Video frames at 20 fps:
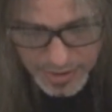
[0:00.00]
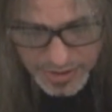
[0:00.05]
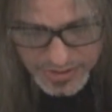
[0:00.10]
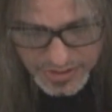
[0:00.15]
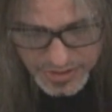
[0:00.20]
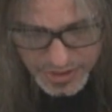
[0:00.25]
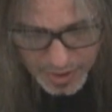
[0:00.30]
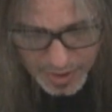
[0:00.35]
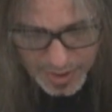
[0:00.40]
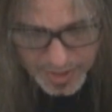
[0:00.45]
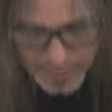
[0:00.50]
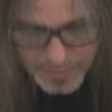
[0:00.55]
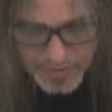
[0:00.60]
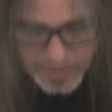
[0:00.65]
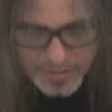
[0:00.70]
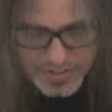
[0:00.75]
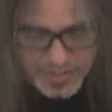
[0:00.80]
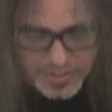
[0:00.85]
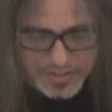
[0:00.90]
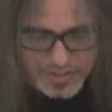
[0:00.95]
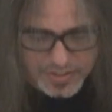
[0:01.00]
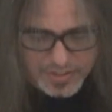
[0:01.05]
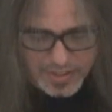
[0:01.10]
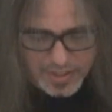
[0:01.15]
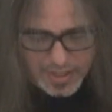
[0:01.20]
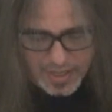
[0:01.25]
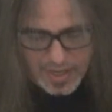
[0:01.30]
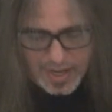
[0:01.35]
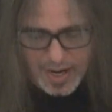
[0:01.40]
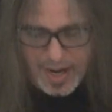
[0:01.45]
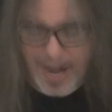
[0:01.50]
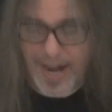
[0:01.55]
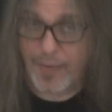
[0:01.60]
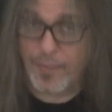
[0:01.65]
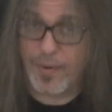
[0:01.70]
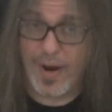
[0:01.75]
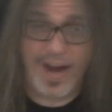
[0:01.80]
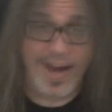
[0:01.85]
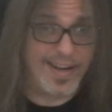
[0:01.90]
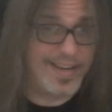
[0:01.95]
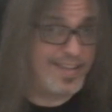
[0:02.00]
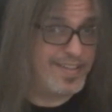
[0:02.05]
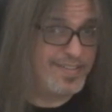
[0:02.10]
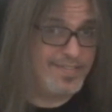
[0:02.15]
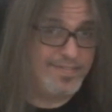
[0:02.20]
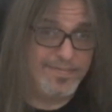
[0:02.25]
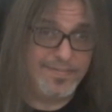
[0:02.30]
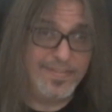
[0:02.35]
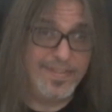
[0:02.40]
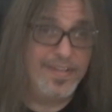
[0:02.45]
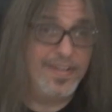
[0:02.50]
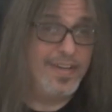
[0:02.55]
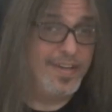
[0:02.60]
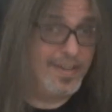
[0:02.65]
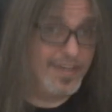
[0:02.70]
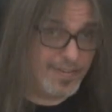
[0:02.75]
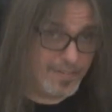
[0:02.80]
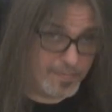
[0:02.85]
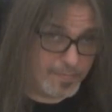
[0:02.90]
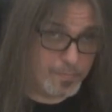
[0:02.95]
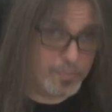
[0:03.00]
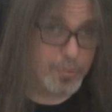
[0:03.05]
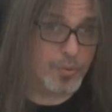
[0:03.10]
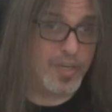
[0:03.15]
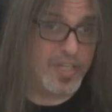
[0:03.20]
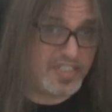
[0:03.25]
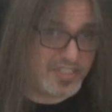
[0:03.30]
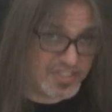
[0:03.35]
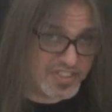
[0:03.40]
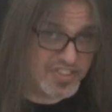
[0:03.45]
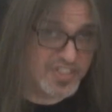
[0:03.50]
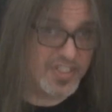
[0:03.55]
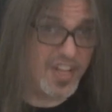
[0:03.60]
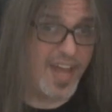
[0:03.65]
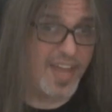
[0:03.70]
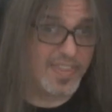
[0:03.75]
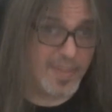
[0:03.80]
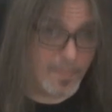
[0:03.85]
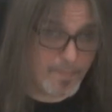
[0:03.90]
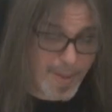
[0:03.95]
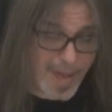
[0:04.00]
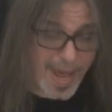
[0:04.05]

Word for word: good song, versus Hot Rockin'. Priest is on the